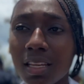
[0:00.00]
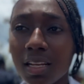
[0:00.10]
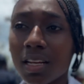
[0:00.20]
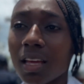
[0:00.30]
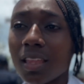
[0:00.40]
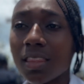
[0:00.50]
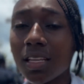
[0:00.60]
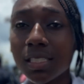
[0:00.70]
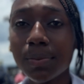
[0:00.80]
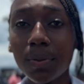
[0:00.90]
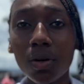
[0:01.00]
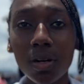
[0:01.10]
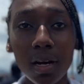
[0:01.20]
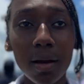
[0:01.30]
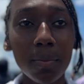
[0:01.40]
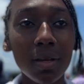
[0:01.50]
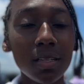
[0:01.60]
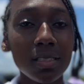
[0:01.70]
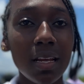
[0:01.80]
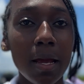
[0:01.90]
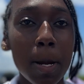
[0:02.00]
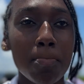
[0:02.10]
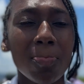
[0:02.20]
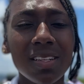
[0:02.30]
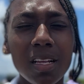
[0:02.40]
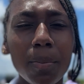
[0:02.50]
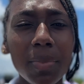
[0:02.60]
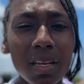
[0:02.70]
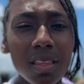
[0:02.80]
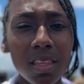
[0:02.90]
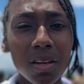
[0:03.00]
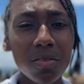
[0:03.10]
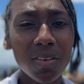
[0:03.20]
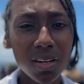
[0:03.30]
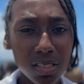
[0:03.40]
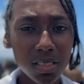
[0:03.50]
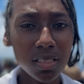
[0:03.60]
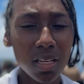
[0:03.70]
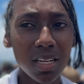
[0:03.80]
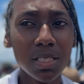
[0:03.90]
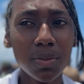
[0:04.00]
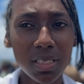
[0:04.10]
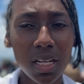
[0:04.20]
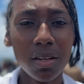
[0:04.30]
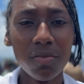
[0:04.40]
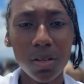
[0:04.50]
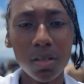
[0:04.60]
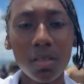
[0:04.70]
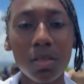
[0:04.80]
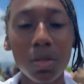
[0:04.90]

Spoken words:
think this program is a big thing for us, especially for